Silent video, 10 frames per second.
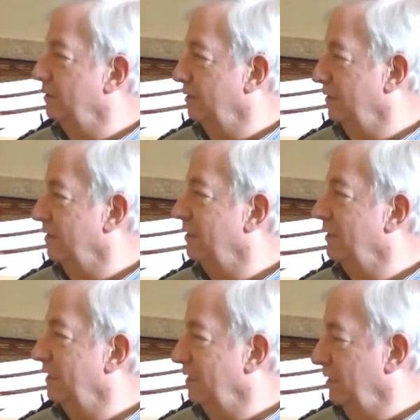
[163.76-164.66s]

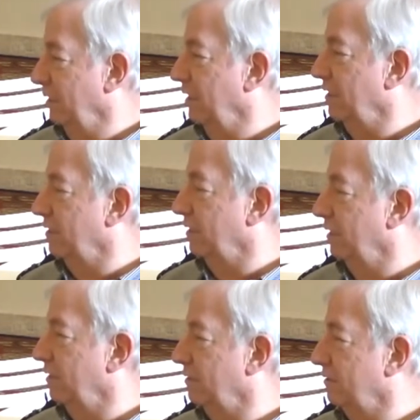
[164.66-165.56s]

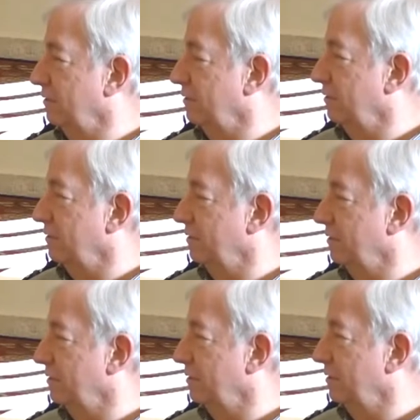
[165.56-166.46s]

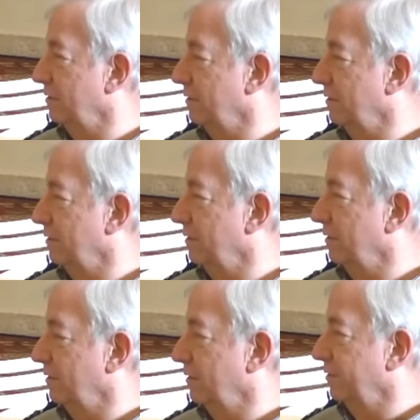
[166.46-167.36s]

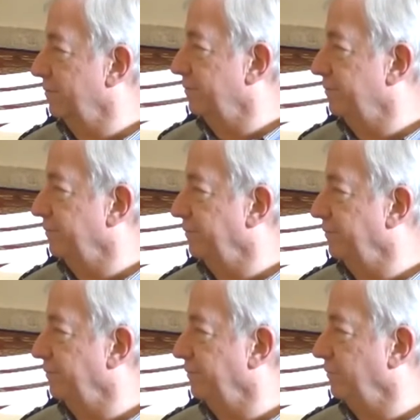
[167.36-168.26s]

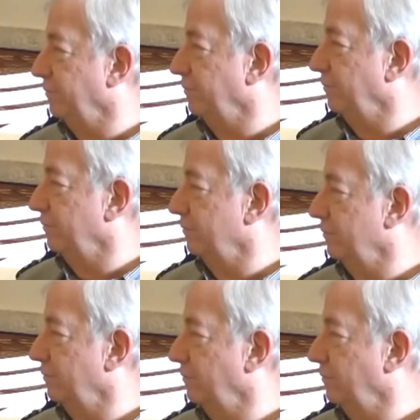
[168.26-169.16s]

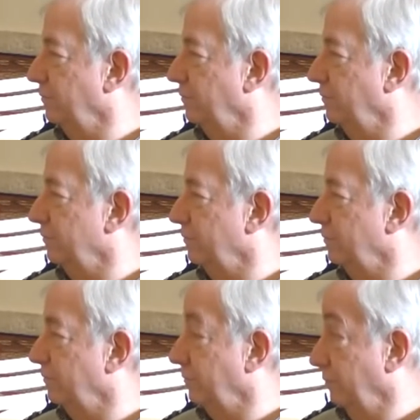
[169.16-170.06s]

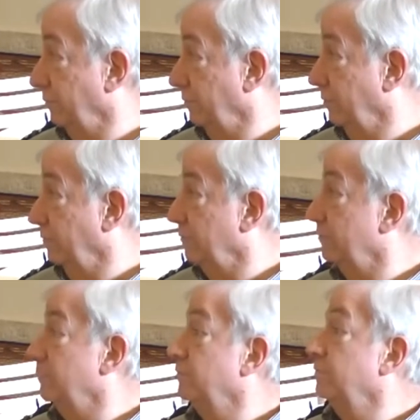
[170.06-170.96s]

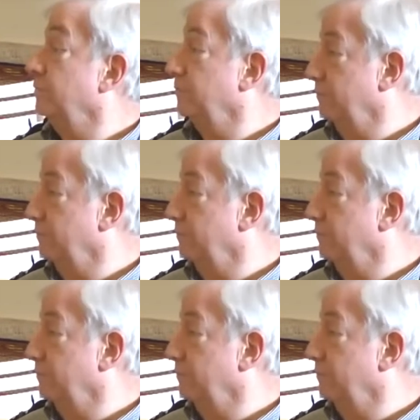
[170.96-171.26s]
(silent)